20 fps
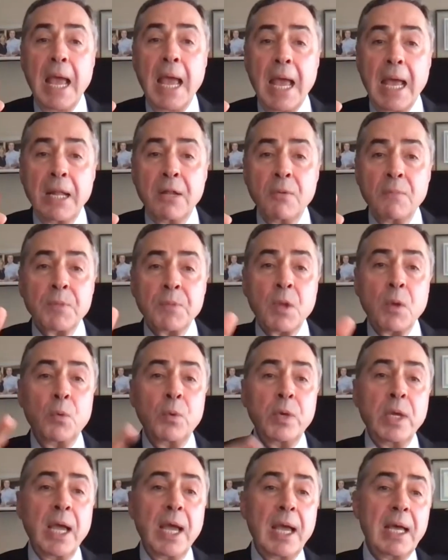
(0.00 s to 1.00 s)
And
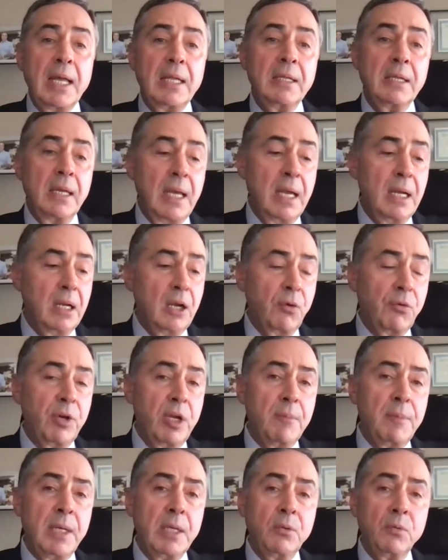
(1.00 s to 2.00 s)
we had an
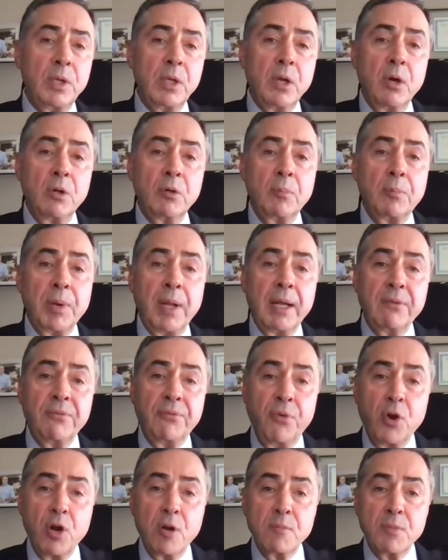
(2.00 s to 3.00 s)
agreement with all the
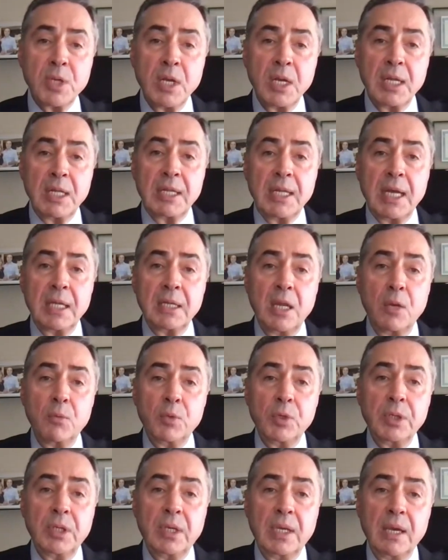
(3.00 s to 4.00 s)
platforms that
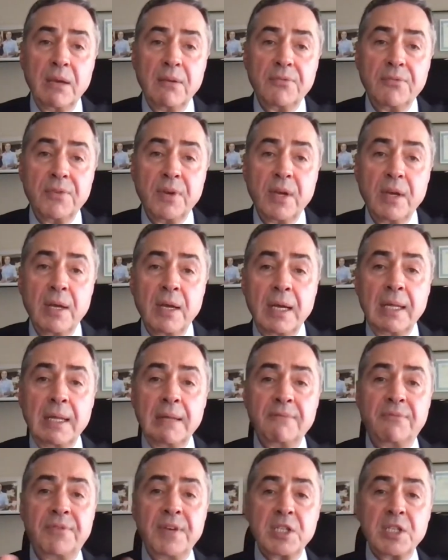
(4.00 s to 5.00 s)
they would give
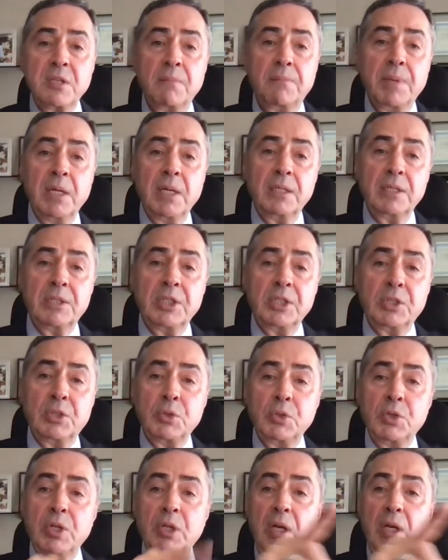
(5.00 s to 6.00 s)
visibility
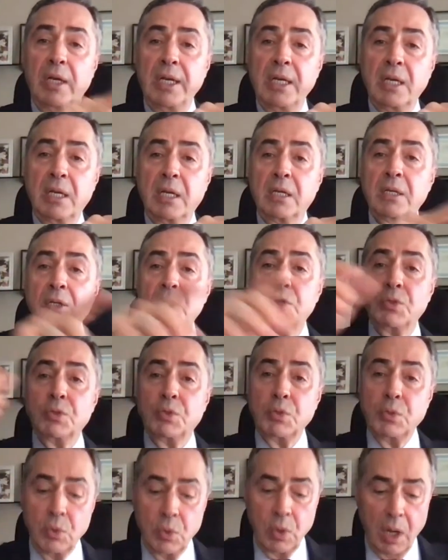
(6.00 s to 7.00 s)
to the link
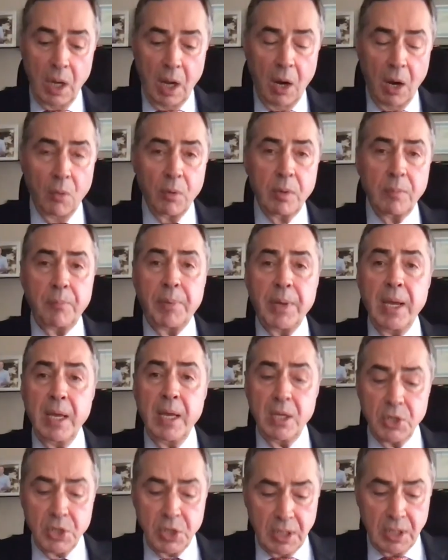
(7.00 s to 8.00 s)
to our
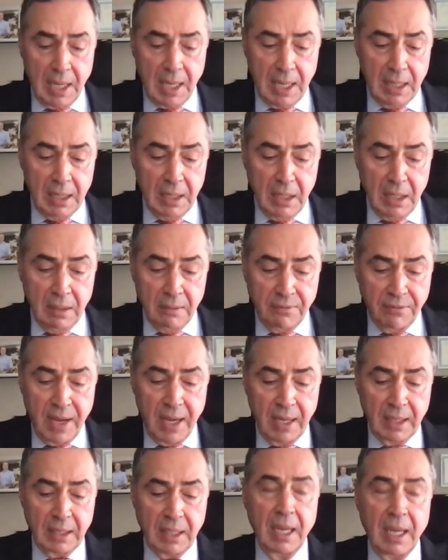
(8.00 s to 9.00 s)
page that in
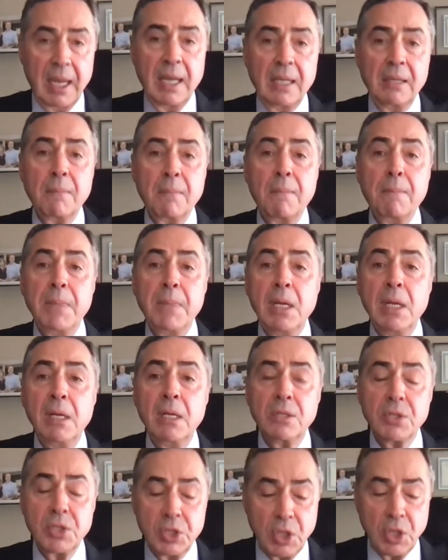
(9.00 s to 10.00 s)
fact had
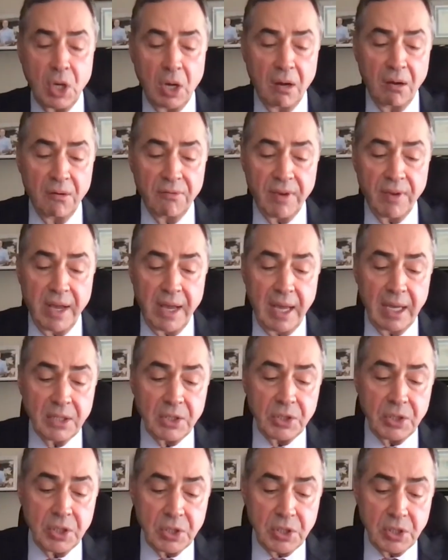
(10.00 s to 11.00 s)
millions of
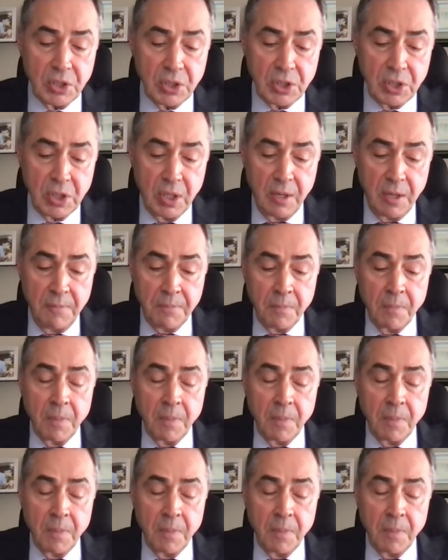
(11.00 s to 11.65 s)
accesses.